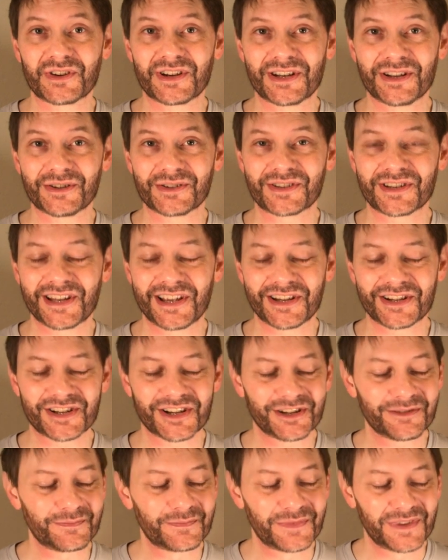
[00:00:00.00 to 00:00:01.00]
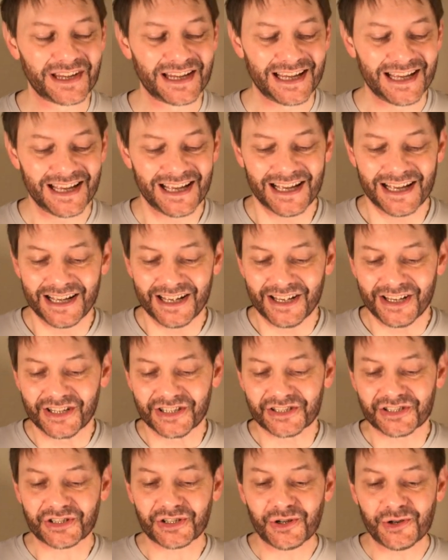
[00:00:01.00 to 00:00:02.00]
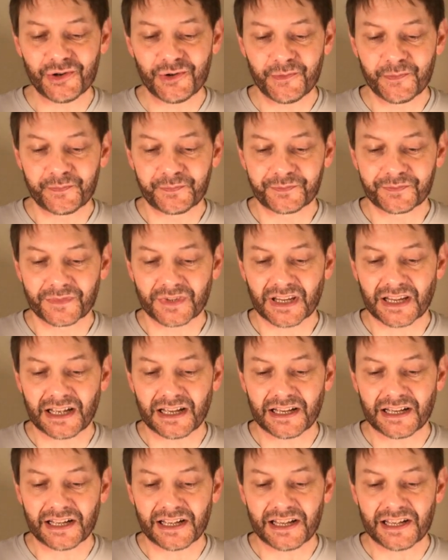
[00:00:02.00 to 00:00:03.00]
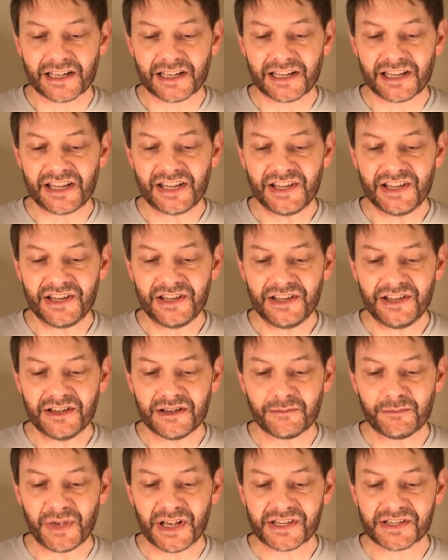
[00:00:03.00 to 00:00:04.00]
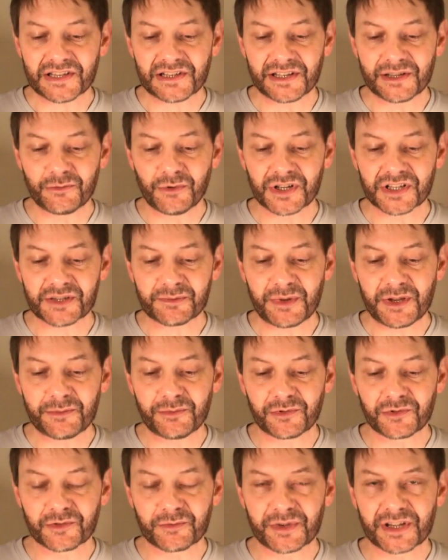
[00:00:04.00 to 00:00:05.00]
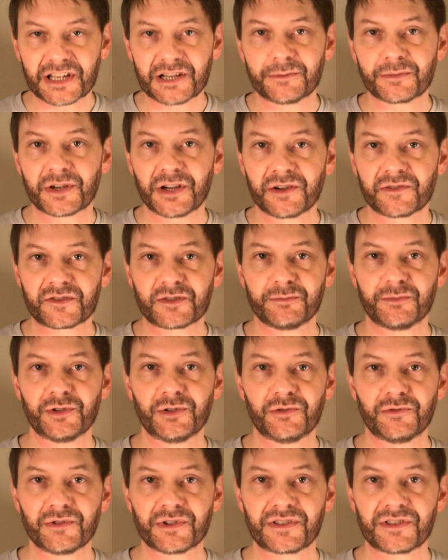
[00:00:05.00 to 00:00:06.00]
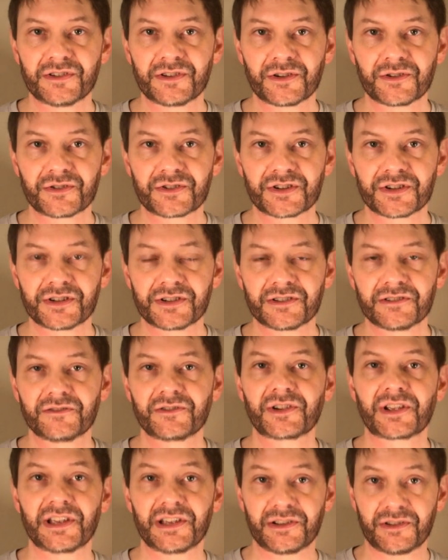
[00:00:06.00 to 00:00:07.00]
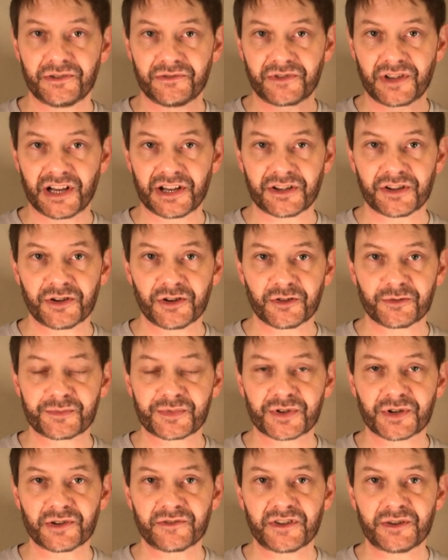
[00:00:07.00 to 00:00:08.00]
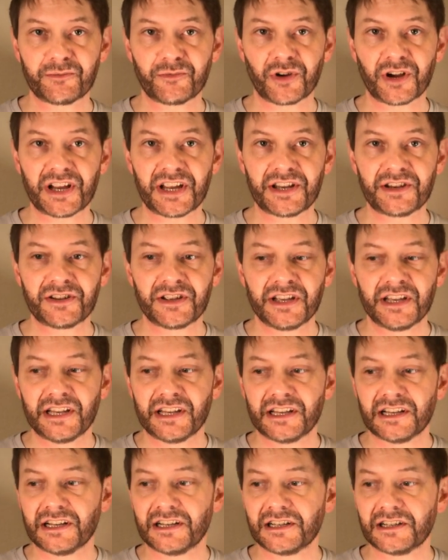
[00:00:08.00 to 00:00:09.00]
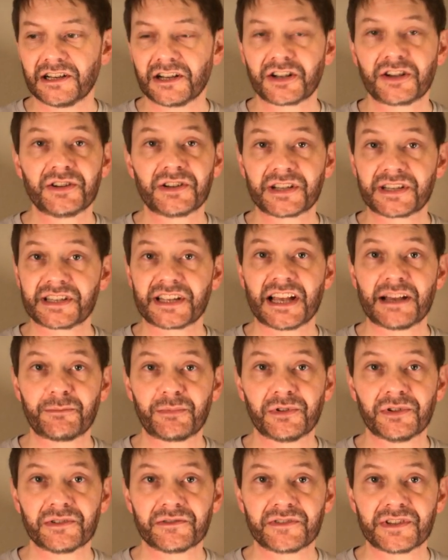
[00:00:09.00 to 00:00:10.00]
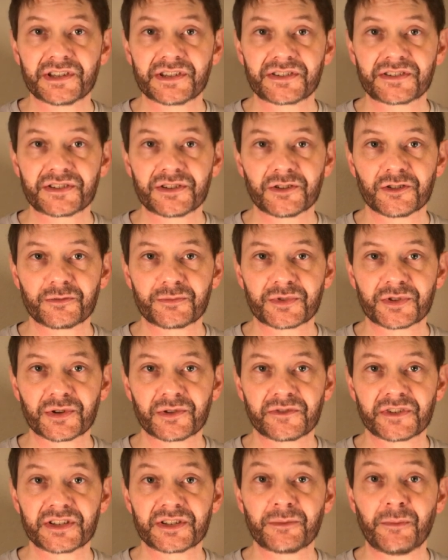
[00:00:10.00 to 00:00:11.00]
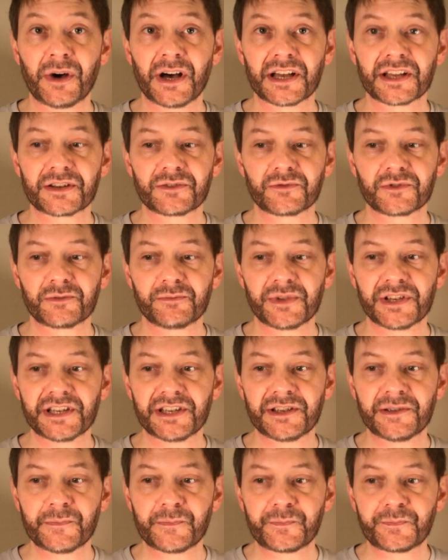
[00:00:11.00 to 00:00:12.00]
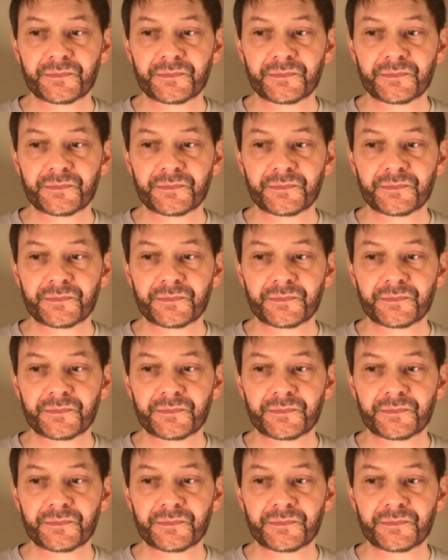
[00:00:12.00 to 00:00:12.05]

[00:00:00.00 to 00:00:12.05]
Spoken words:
radio station. So he basically wants people to become comfortable with the notion of, okay, you've got your observing brain. A good example of this, your observant mind would be